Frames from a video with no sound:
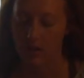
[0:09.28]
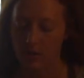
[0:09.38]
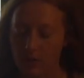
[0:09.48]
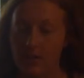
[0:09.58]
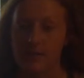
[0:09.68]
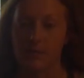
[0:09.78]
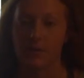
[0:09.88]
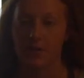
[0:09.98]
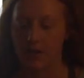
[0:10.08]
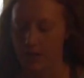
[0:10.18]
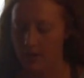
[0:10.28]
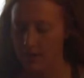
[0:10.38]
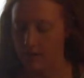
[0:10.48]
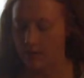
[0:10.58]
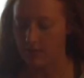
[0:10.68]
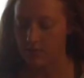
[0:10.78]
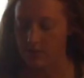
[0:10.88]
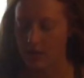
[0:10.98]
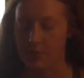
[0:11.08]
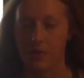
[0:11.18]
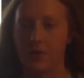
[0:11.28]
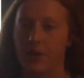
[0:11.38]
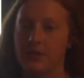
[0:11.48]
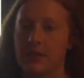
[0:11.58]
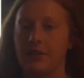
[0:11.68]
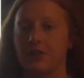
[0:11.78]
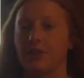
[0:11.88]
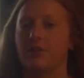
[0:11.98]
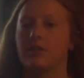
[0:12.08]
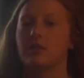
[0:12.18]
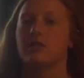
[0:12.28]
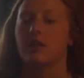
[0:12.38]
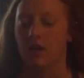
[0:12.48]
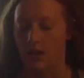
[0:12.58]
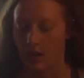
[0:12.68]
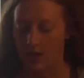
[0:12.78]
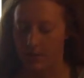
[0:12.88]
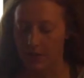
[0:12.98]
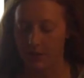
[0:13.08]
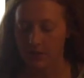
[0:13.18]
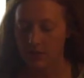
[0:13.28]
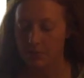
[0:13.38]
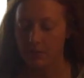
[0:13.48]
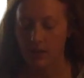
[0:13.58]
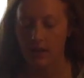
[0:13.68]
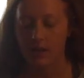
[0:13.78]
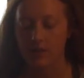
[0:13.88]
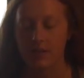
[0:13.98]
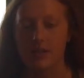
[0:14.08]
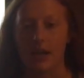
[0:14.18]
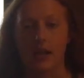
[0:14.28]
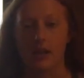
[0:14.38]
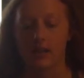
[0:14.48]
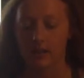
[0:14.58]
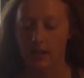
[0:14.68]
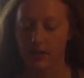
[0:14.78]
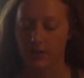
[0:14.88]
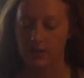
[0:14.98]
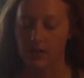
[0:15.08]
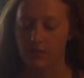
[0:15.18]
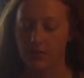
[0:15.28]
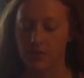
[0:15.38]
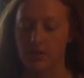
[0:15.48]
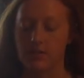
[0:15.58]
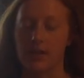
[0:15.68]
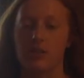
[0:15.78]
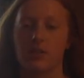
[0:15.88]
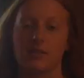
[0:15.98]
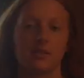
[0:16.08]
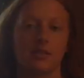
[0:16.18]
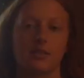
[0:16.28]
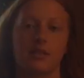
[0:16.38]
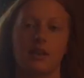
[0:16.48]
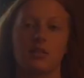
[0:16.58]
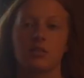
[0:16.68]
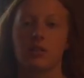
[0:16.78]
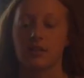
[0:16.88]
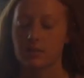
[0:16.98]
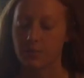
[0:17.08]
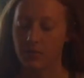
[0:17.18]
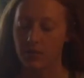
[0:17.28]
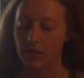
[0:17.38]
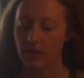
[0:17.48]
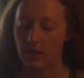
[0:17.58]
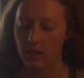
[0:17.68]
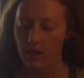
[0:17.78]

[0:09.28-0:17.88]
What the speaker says: A quick summary of just a couple of things I learned. I learned how to plan a healthy diet. I learned how food is digested / transported,